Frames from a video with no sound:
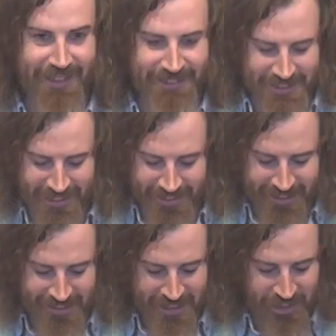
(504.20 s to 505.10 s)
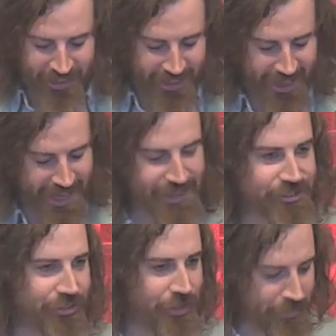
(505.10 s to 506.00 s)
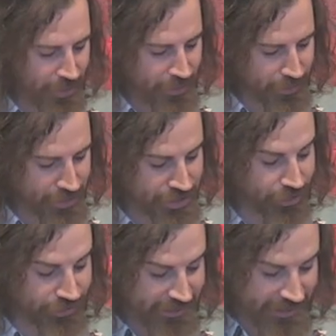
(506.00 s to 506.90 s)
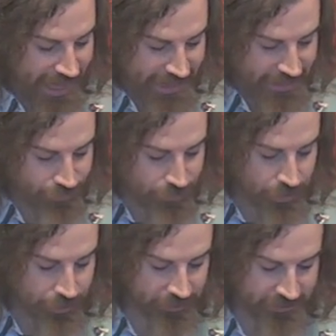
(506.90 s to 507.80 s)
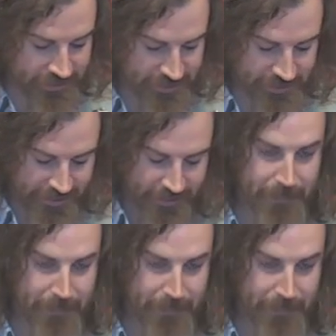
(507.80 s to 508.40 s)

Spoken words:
Ideally, the classroom would not need any rules